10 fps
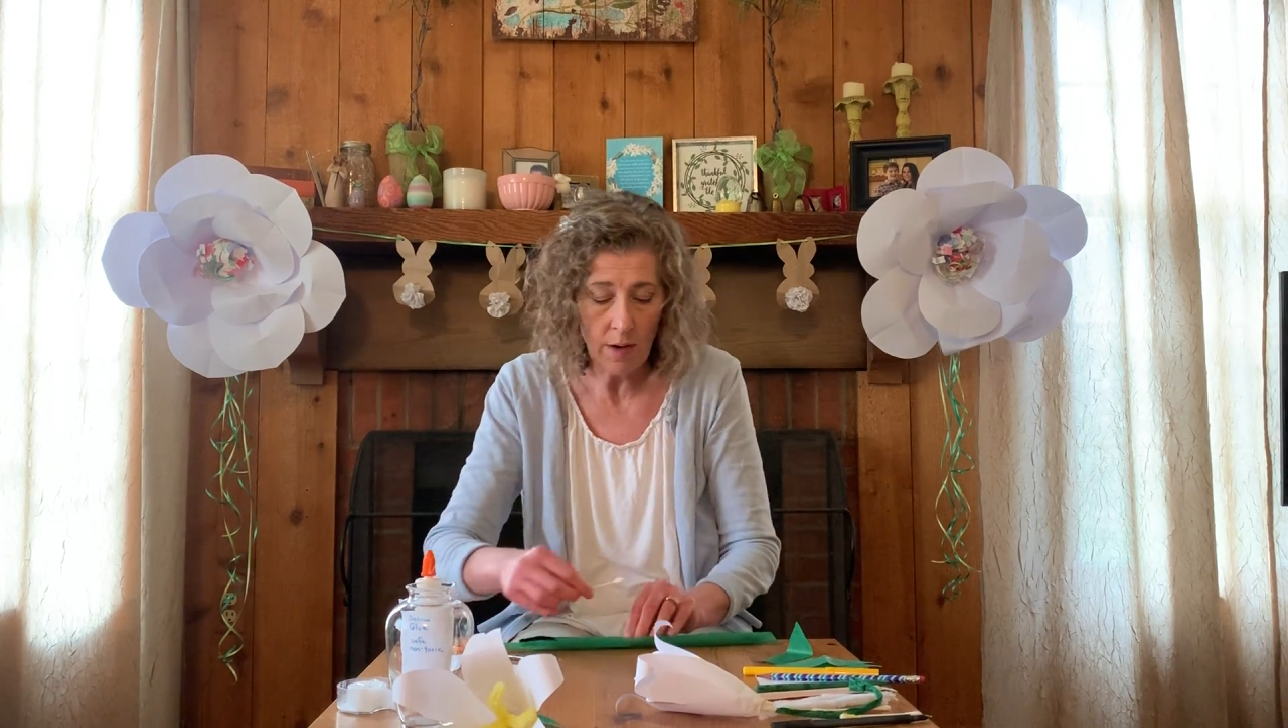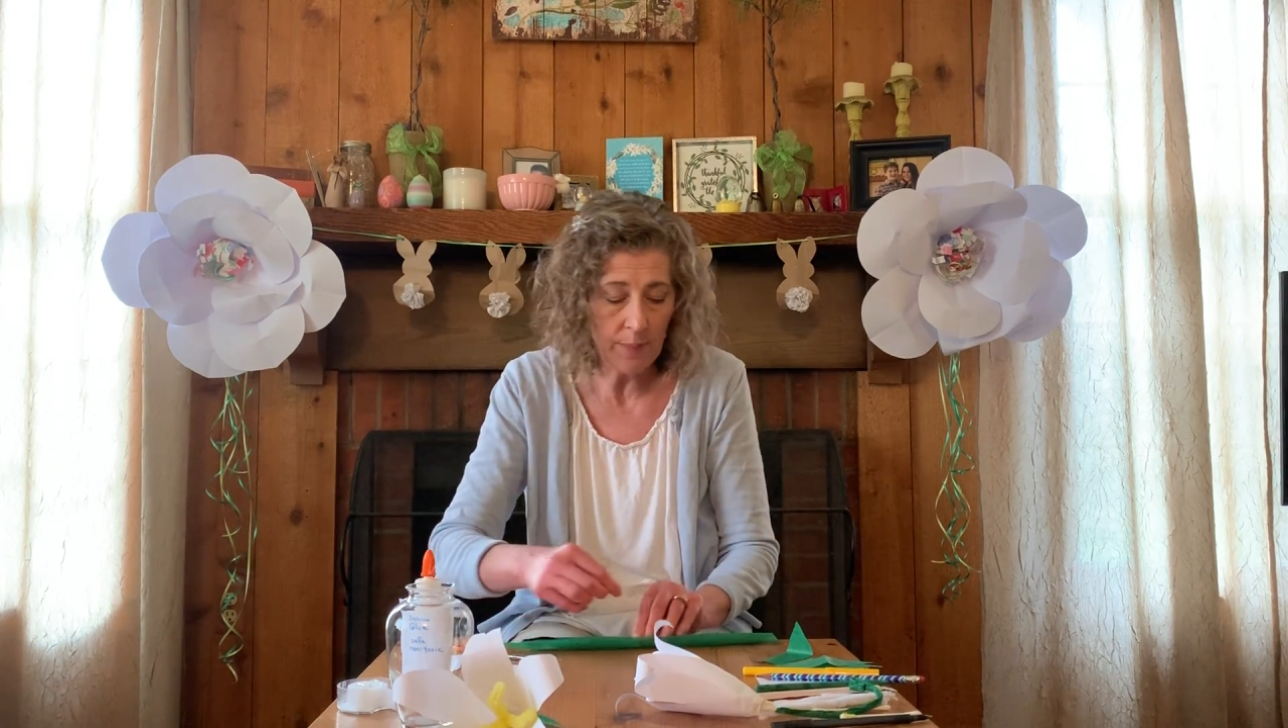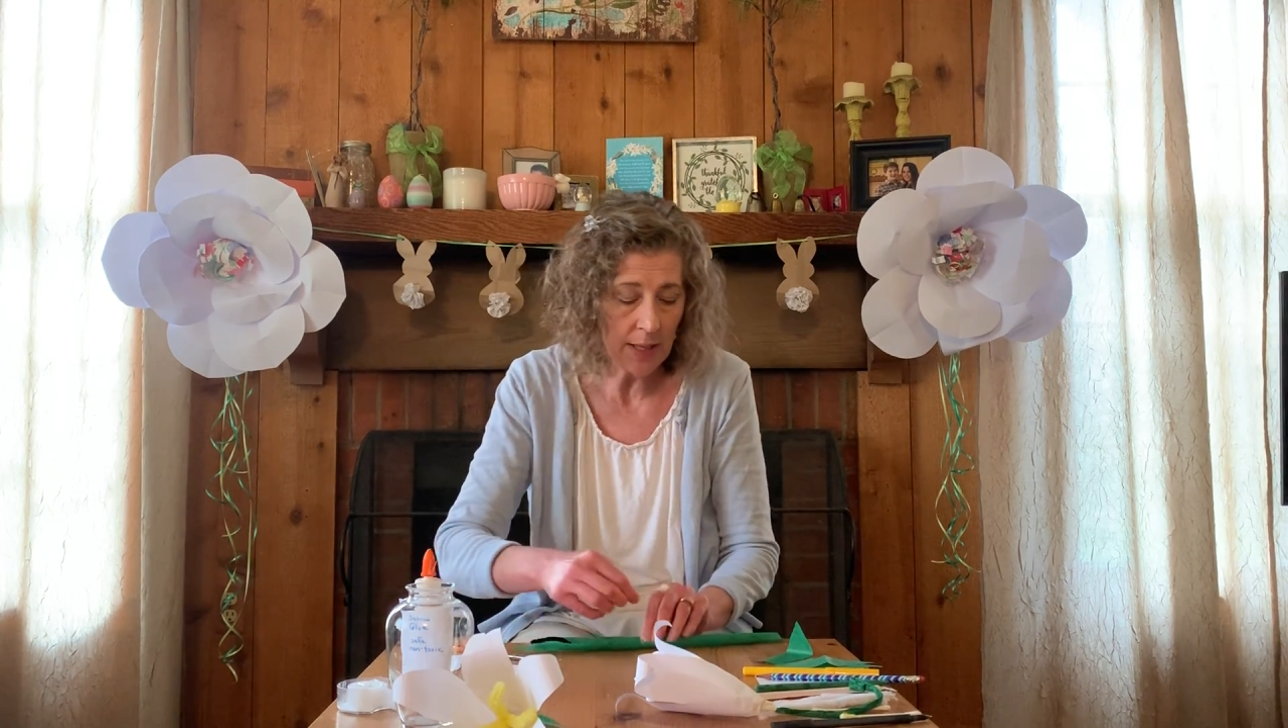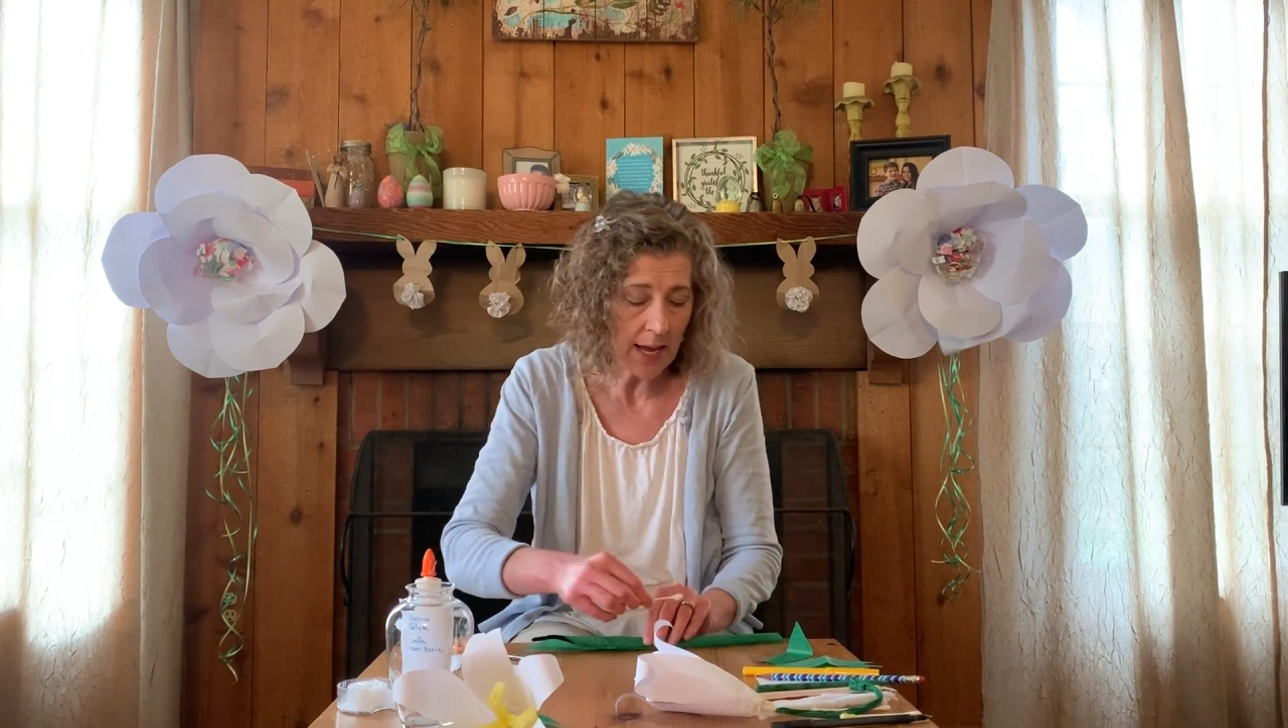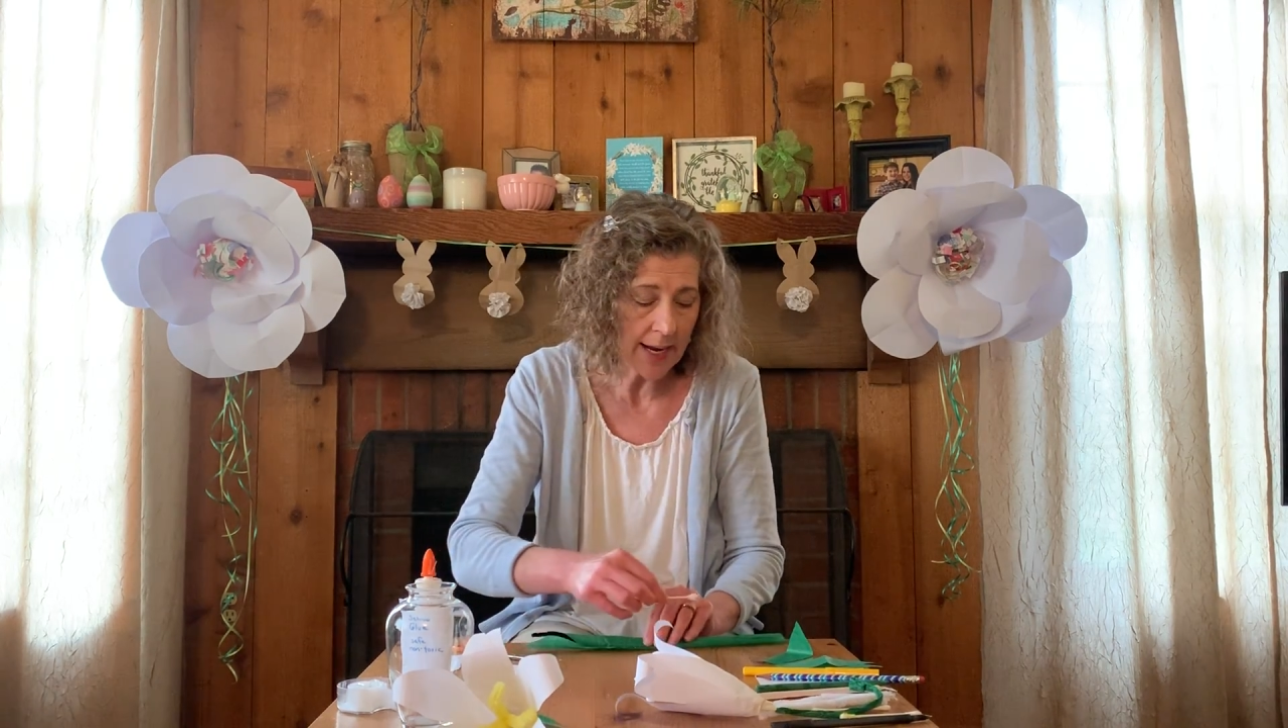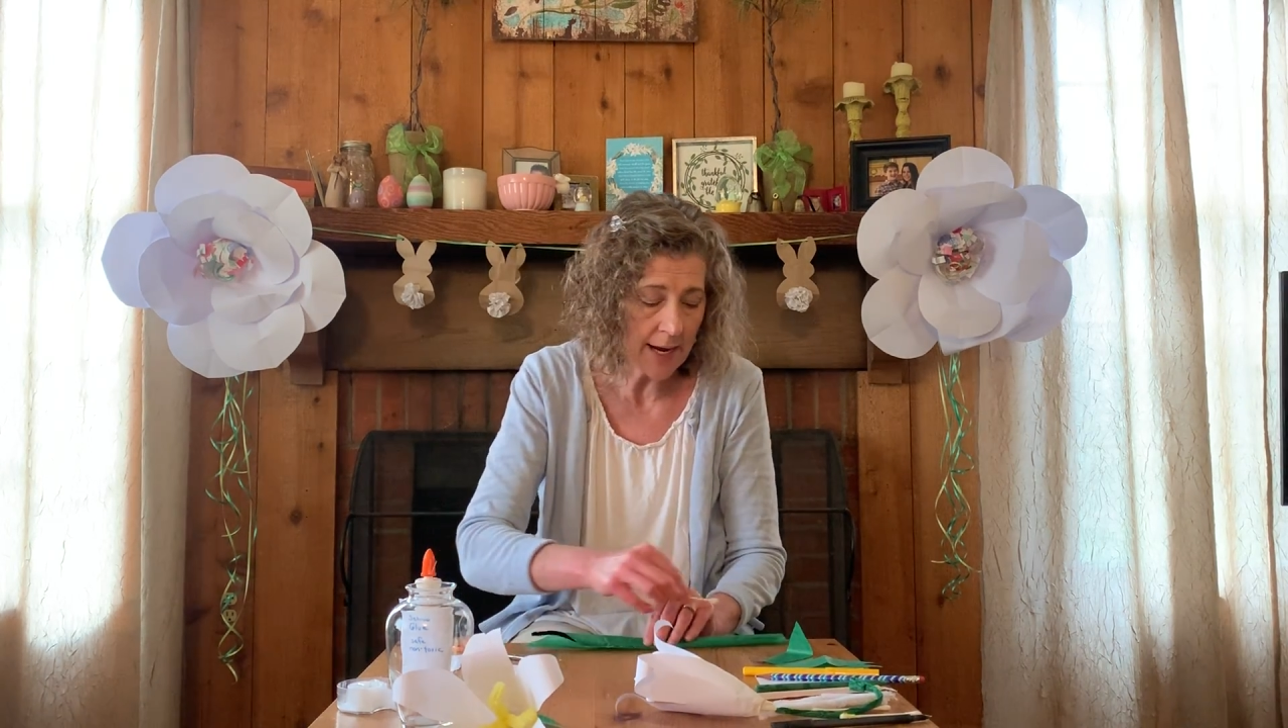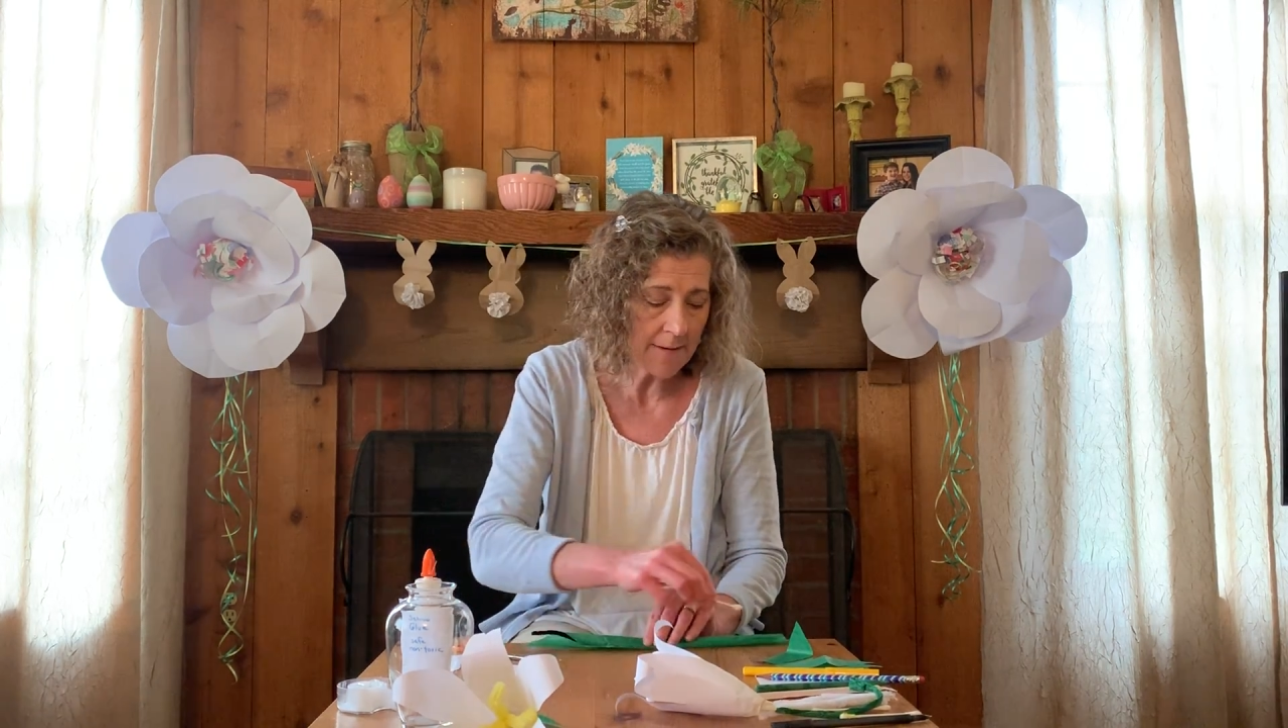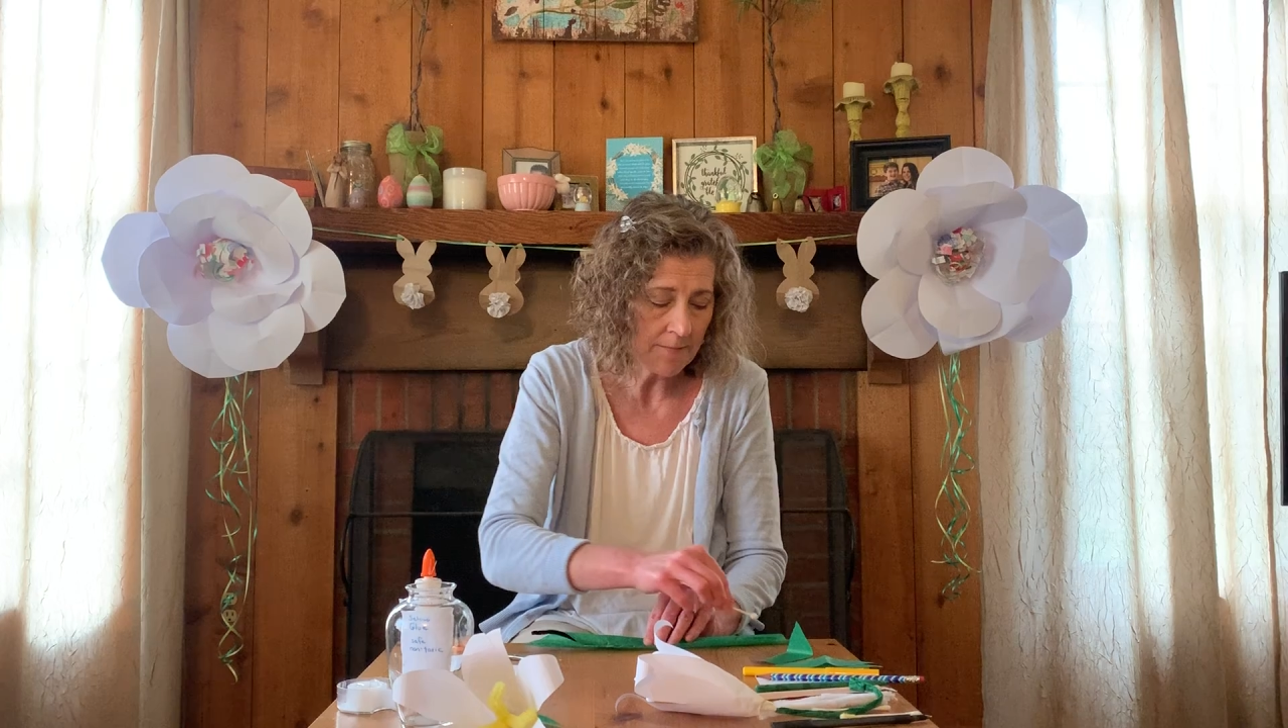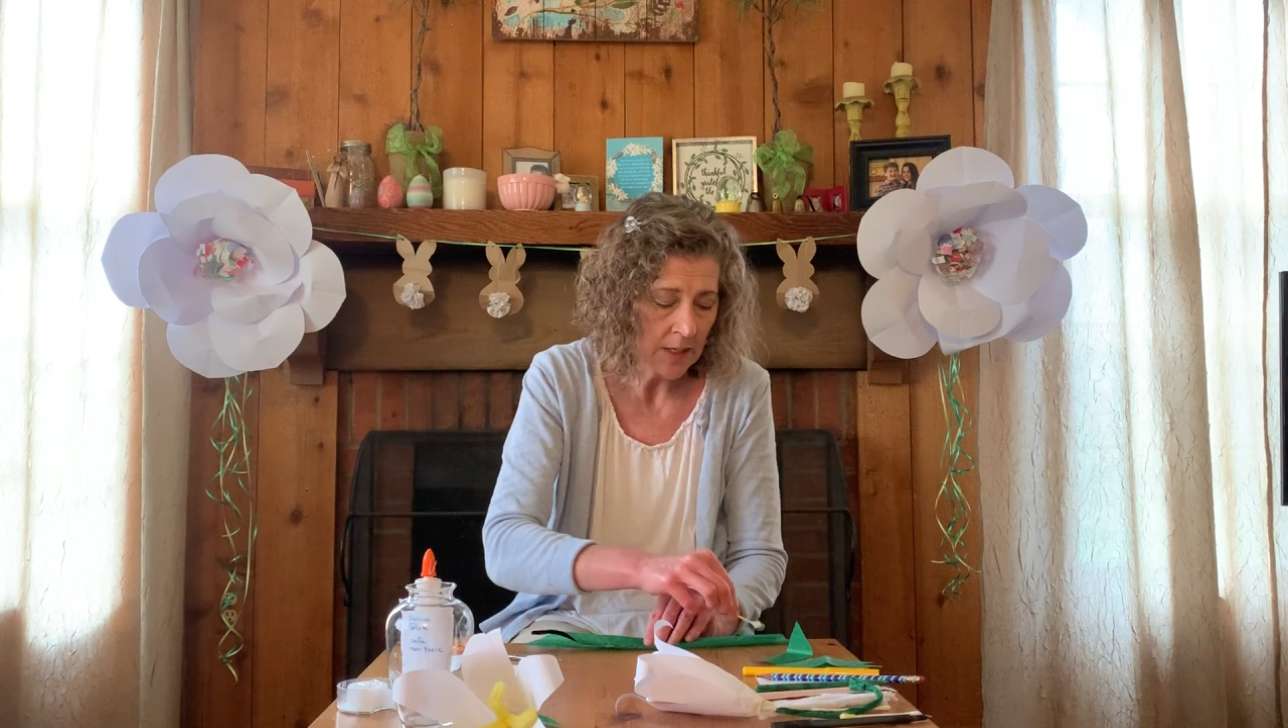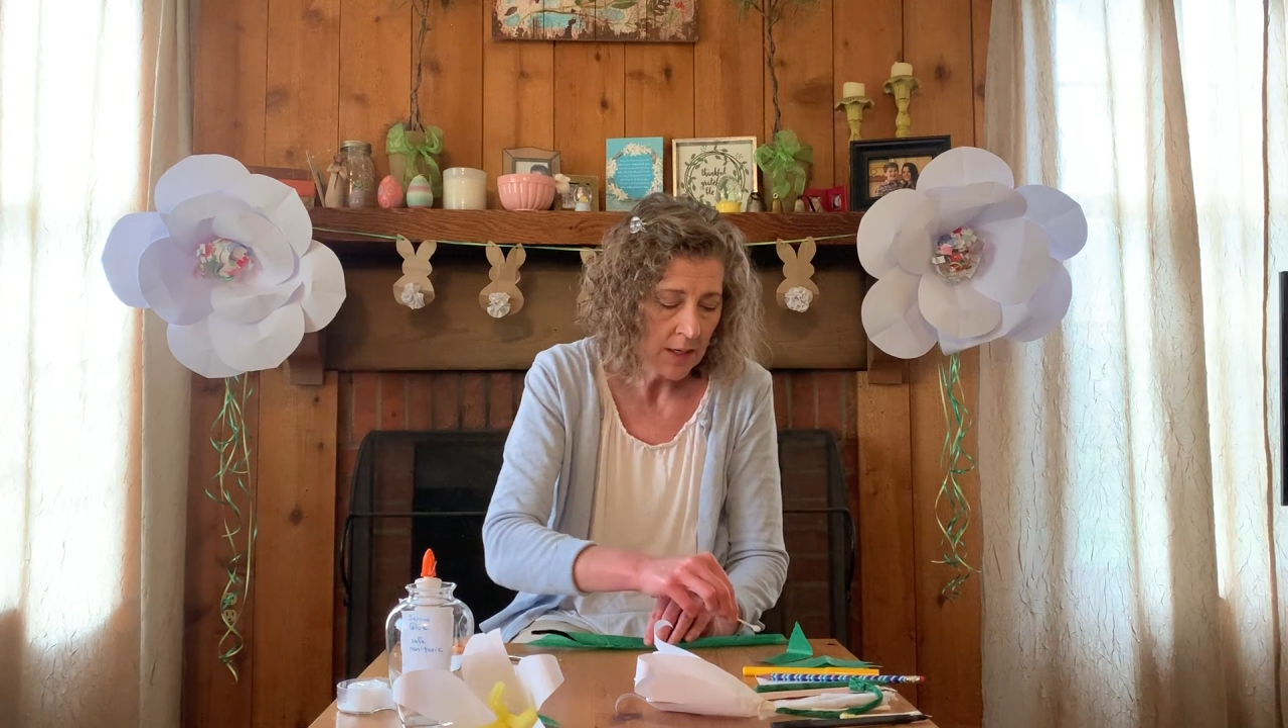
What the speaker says: apply it.